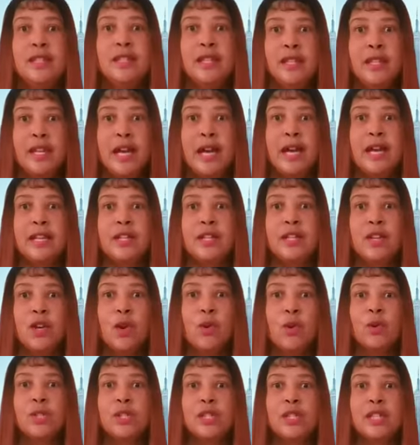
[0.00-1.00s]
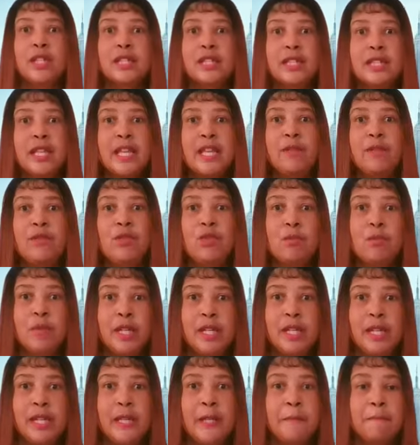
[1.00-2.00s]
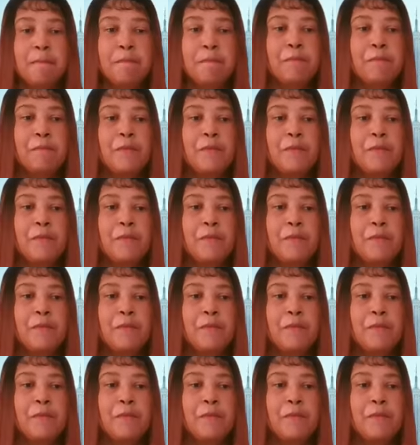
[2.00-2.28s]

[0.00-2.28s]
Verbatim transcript: that I know is going to save you money.